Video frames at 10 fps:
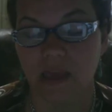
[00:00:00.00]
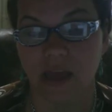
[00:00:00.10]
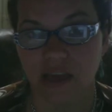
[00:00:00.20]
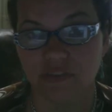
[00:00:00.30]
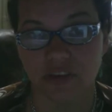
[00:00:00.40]

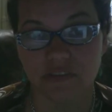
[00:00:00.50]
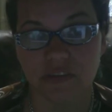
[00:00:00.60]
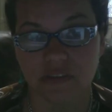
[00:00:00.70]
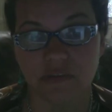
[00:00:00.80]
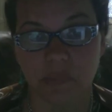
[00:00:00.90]
I just
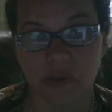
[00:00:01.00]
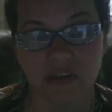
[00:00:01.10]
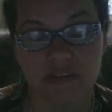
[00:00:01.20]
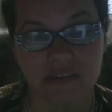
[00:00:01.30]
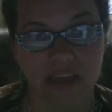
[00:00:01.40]

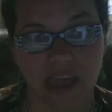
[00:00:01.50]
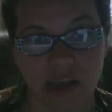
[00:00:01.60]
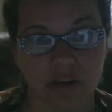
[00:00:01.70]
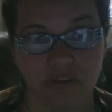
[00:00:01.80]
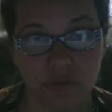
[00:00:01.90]
experienced
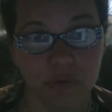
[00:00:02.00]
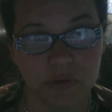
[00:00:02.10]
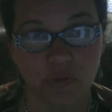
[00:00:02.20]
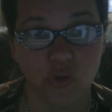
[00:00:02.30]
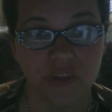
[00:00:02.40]
anger to
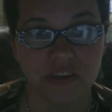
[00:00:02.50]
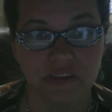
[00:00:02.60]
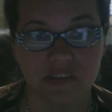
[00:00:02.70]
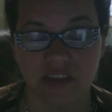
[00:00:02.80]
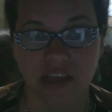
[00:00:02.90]
its full
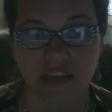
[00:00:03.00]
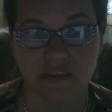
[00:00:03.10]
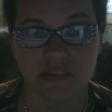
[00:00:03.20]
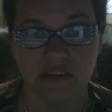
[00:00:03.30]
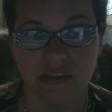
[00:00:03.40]

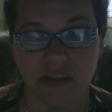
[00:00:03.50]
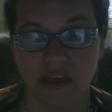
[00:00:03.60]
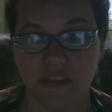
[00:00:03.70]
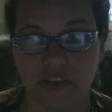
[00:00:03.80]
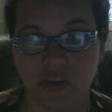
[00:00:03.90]
extent.
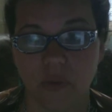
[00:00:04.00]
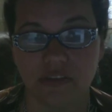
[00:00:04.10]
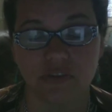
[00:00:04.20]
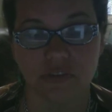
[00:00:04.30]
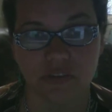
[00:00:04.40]
And then you
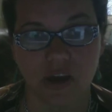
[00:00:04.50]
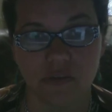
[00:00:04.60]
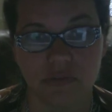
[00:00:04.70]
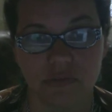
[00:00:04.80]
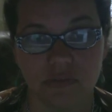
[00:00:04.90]
ask yourself,
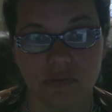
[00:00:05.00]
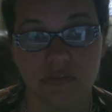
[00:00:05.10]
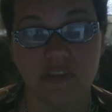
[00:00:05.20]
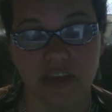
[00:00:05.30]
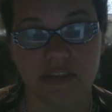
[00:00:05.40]

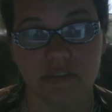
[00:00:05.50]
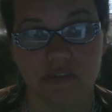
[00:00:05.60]
did that